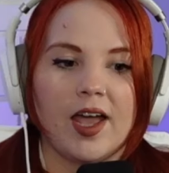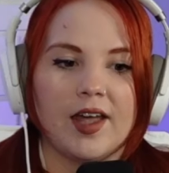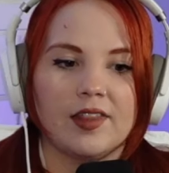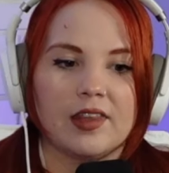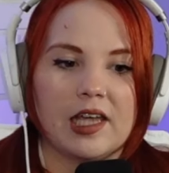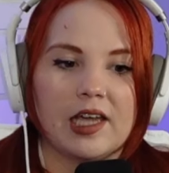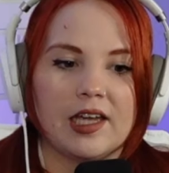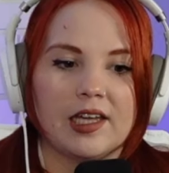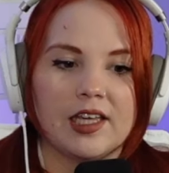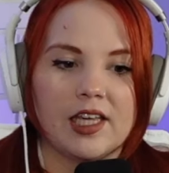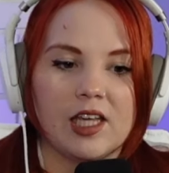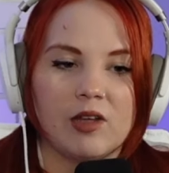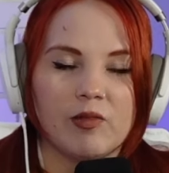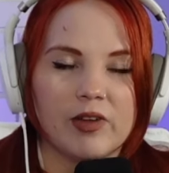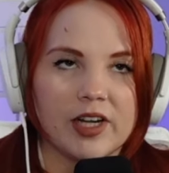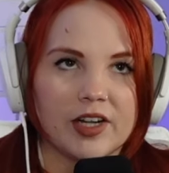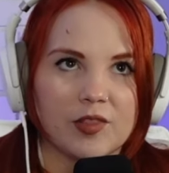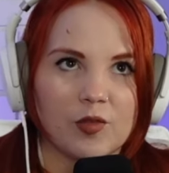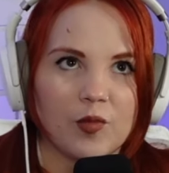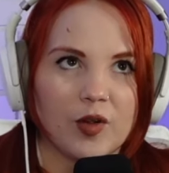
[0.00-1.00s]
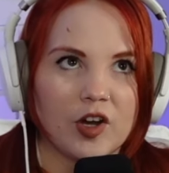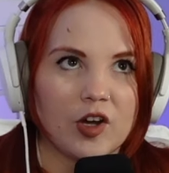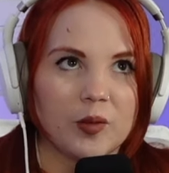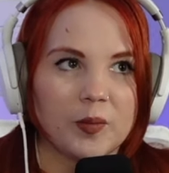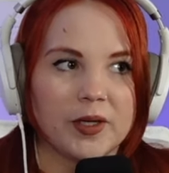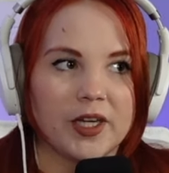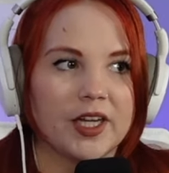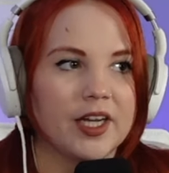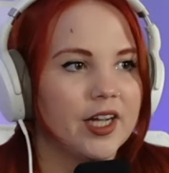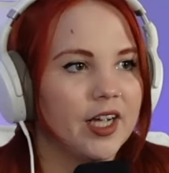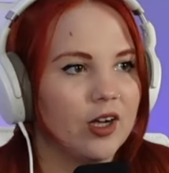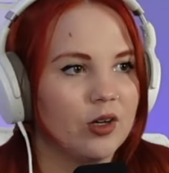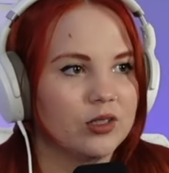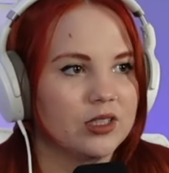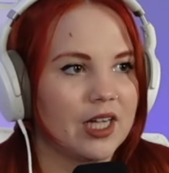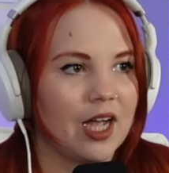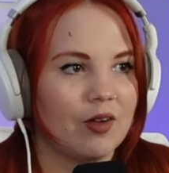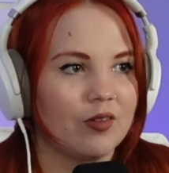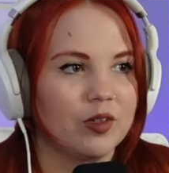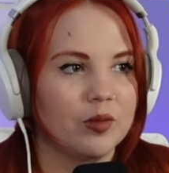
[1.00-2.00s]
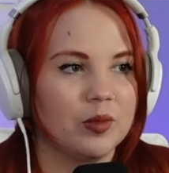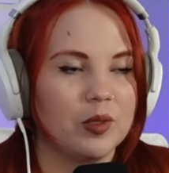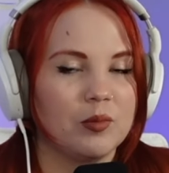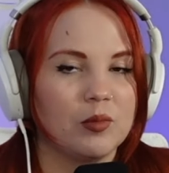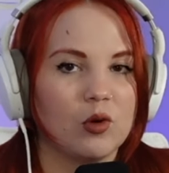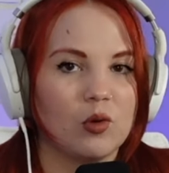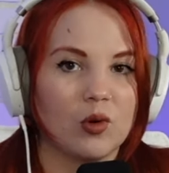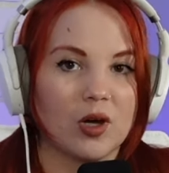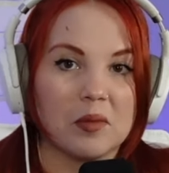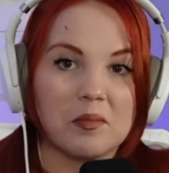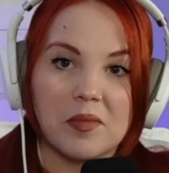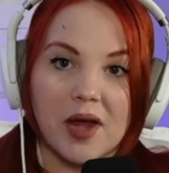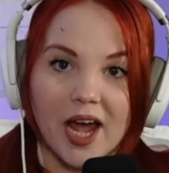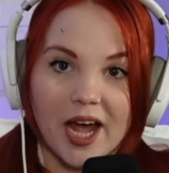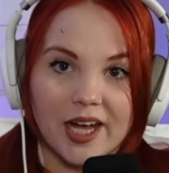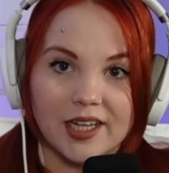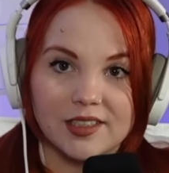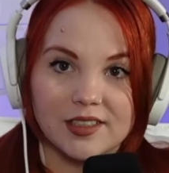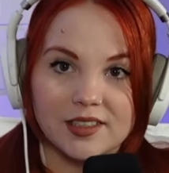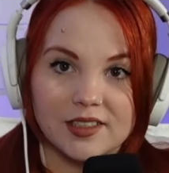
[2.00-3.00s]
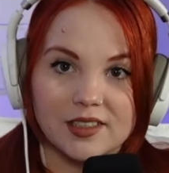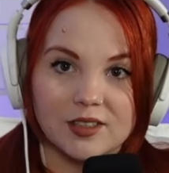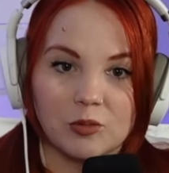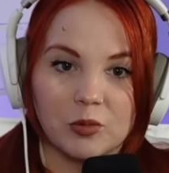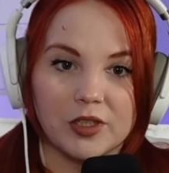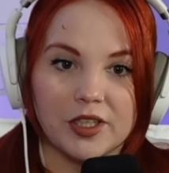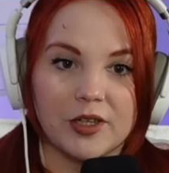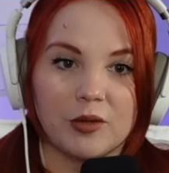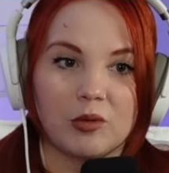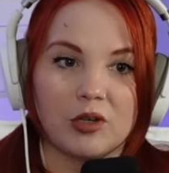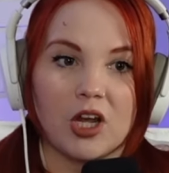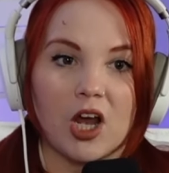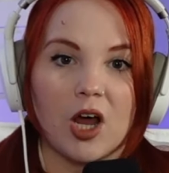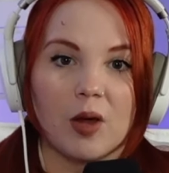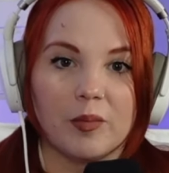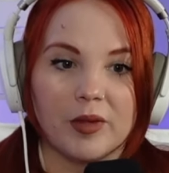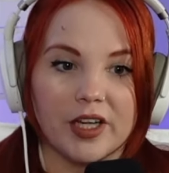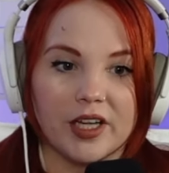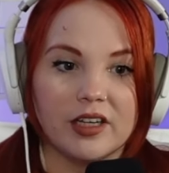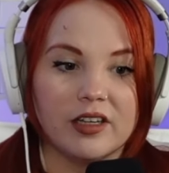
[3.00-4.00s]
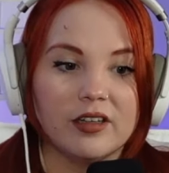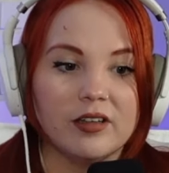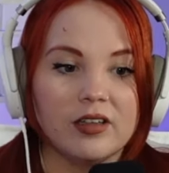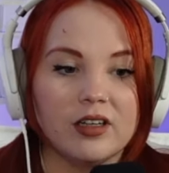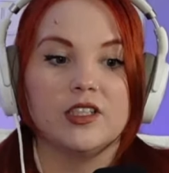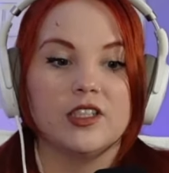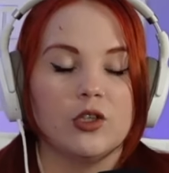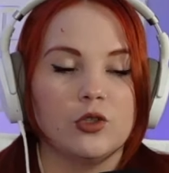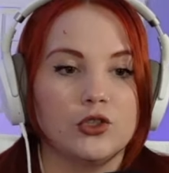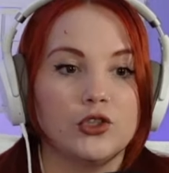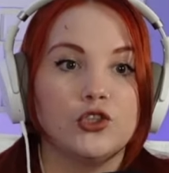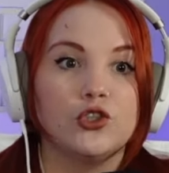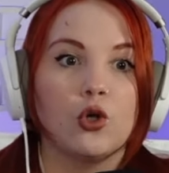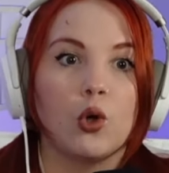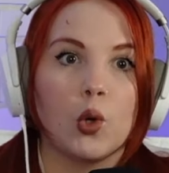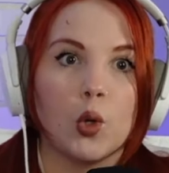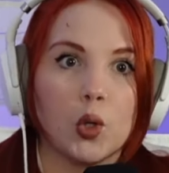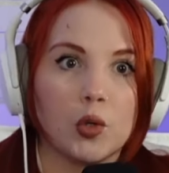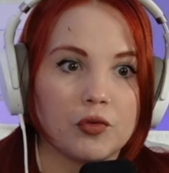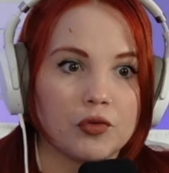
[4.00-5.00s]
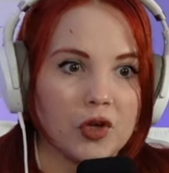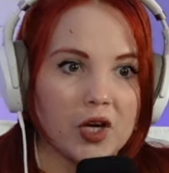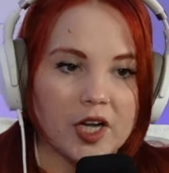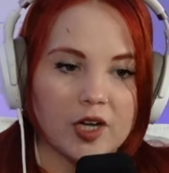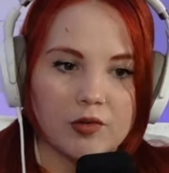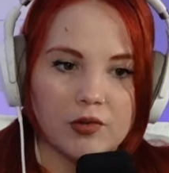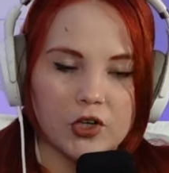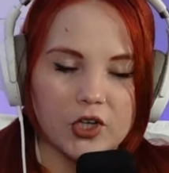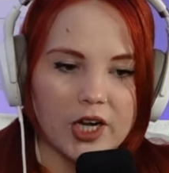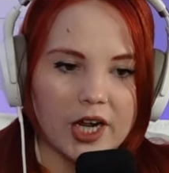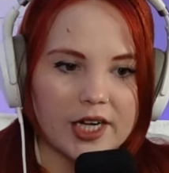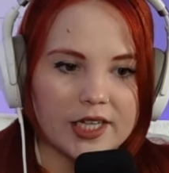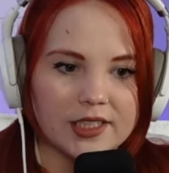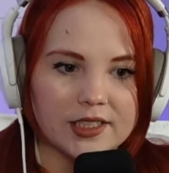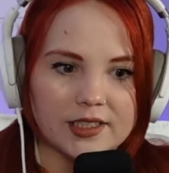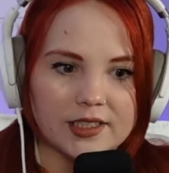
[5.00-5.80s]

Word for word: And like even at the very beginning, I was having people wear masks when they would come in because I was so afraid of her getting